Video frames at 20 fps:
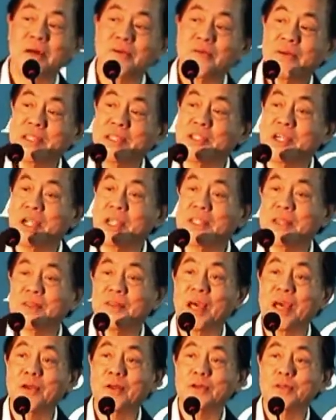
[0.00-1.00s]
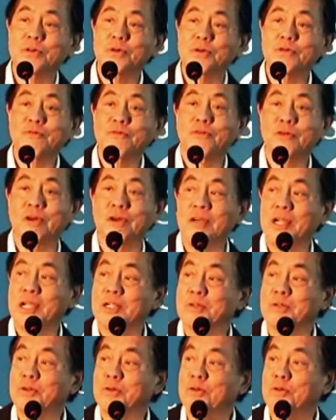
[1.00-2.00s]
Richard, thank you too for
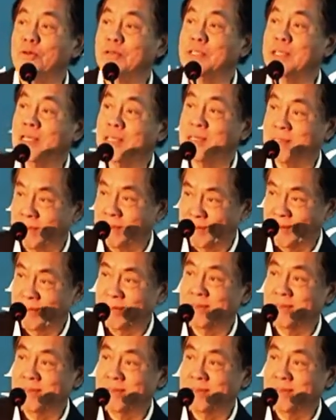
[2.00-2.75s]
introducing